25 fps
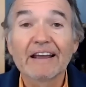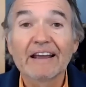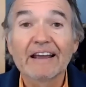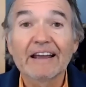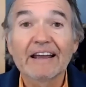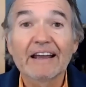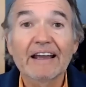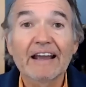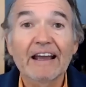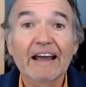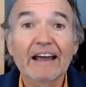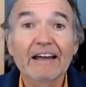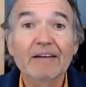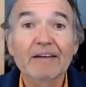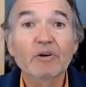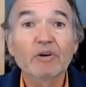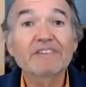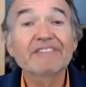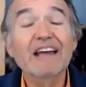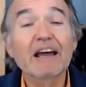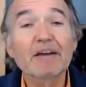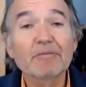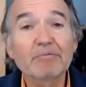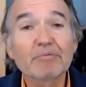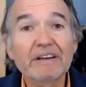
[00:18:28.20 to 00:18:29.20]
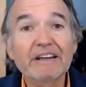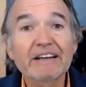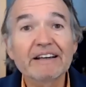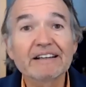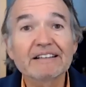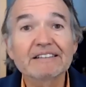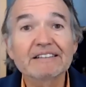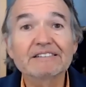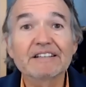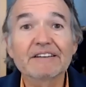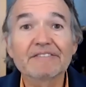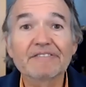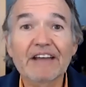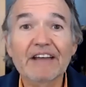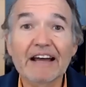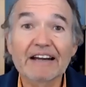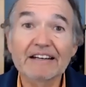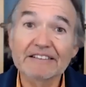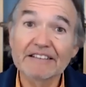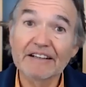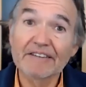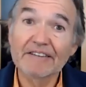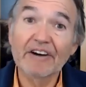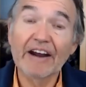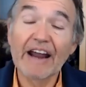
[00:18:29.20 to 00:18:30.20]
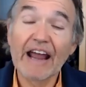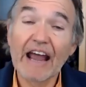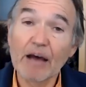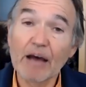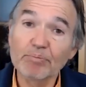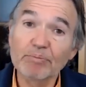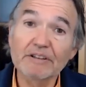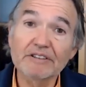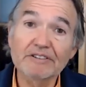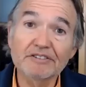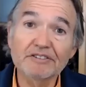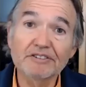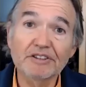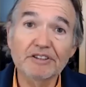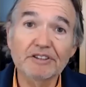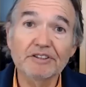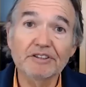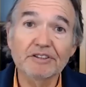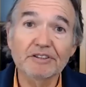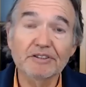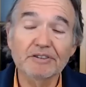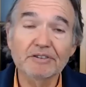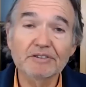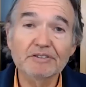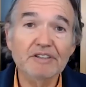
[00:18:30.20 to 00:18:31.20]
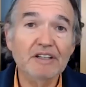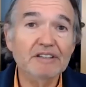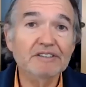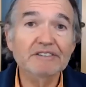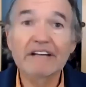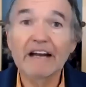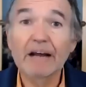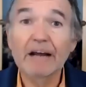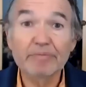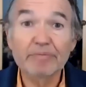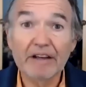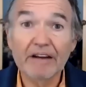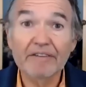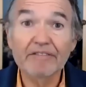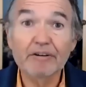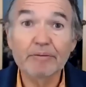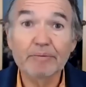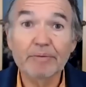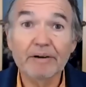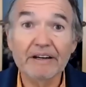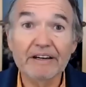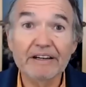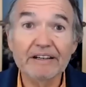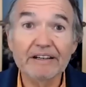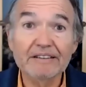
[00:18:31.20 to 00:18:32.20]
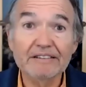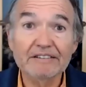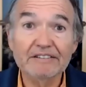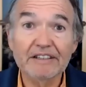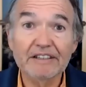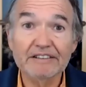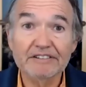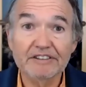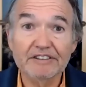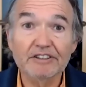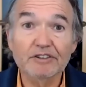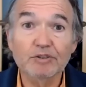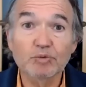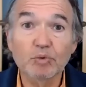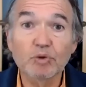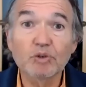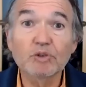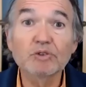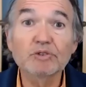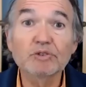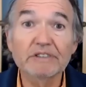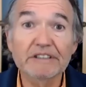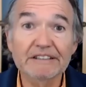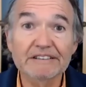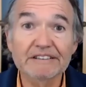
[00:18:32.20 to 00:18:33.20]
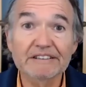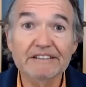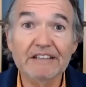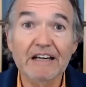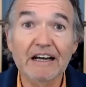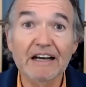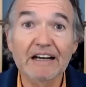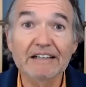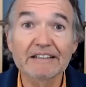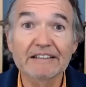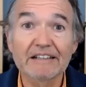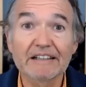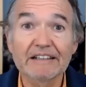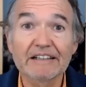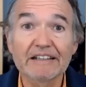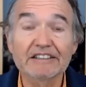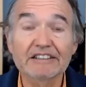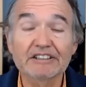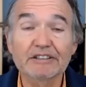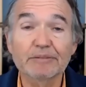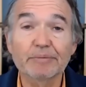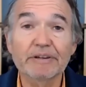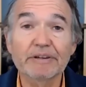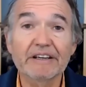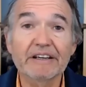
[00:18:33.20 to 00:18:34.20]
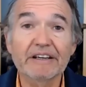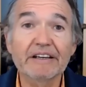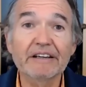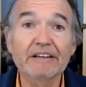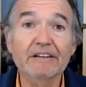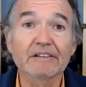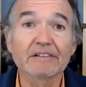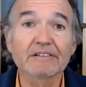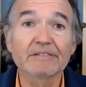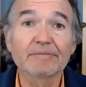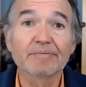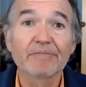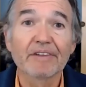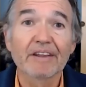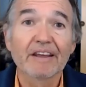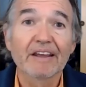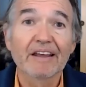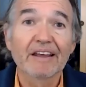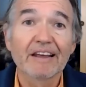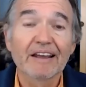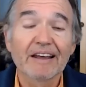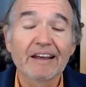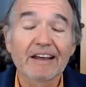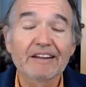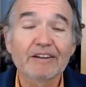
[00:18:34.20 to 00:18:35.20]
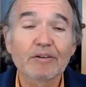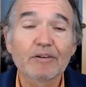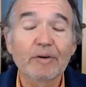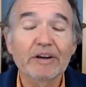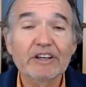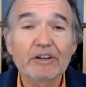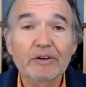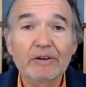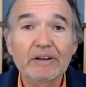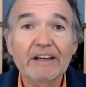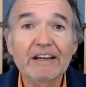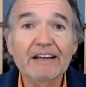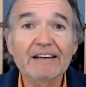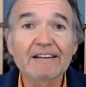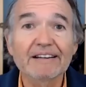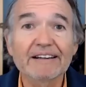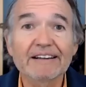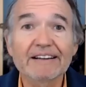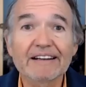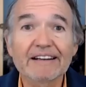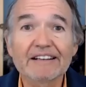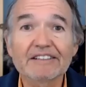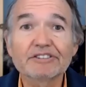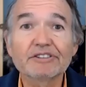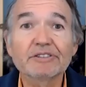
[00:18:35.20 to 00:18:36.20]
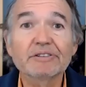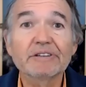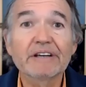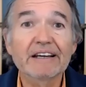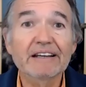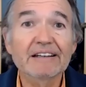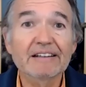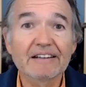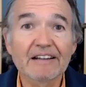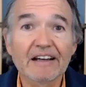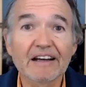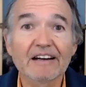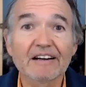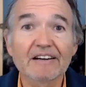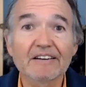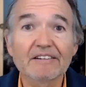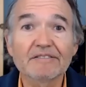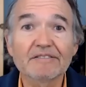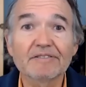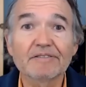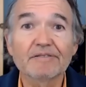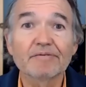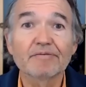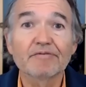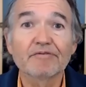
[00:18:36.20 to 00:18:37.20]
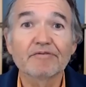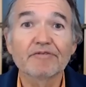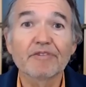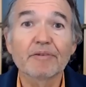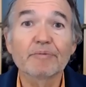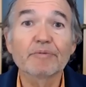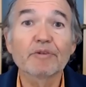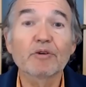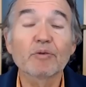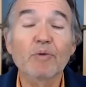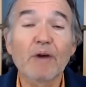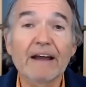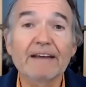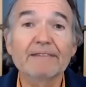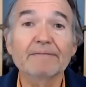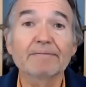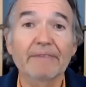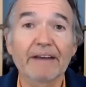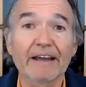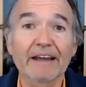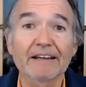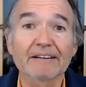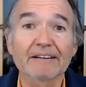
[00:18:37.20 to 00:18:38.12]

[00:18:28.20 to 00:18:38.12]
And what that means, if that has ever happened to you, it doesn't happen to everybody, it's, it's this wound inside that needs to be healed. The way you heal it is you get love from the right man.